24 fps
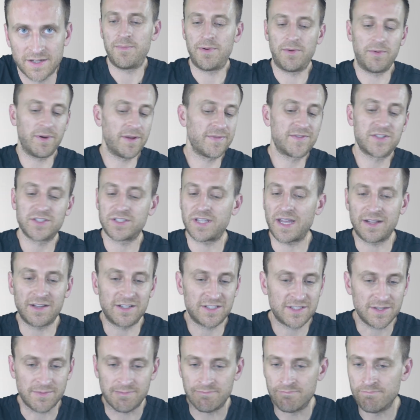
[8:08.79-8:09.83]
But we've just
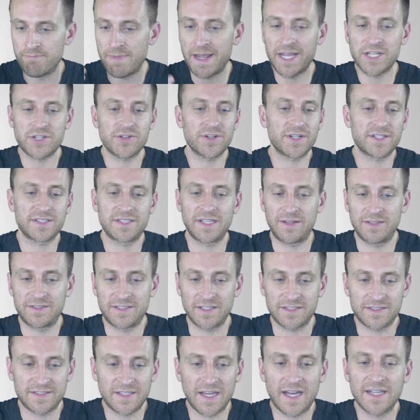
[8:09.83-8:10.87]
had some major
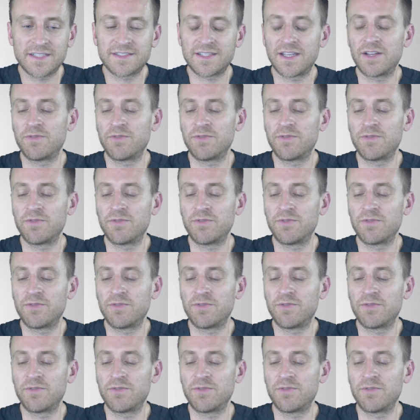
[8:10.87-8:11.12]
success,